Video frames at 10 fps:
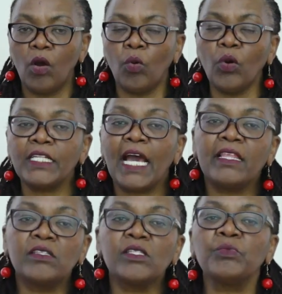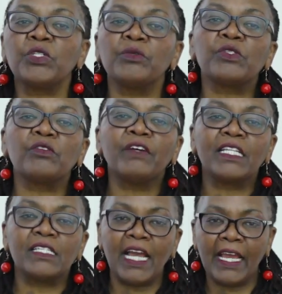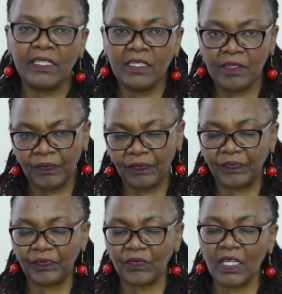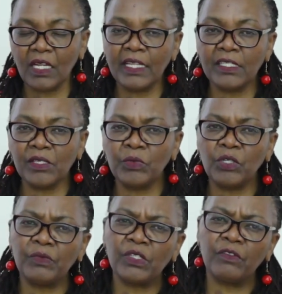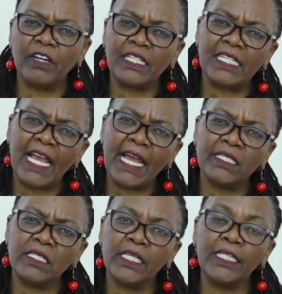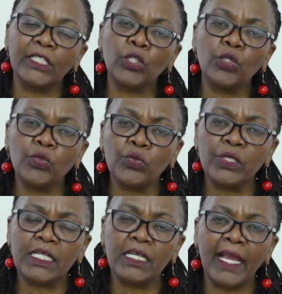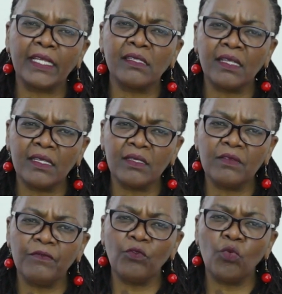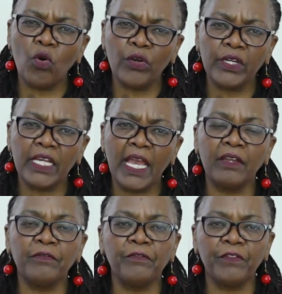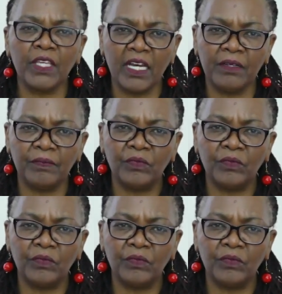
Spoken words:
What are the symptoms of anxiety? The symptoms of anxiety include excessive worry and fear.